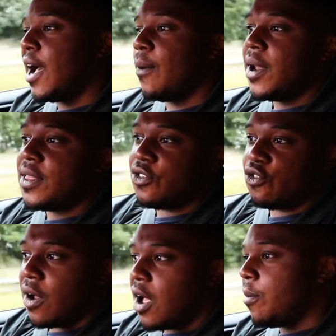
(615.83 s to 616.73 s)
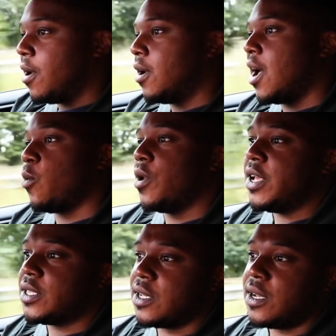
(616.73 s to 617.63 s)
I wanted the drama, I
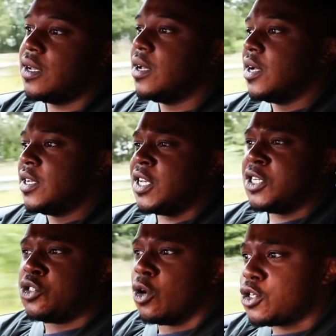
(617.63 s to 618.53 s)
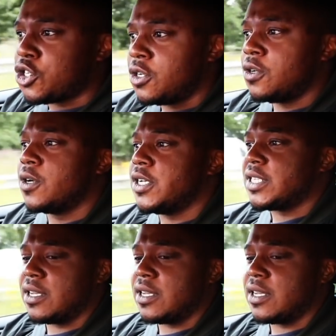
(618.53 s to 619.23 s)
wanted the induction noise.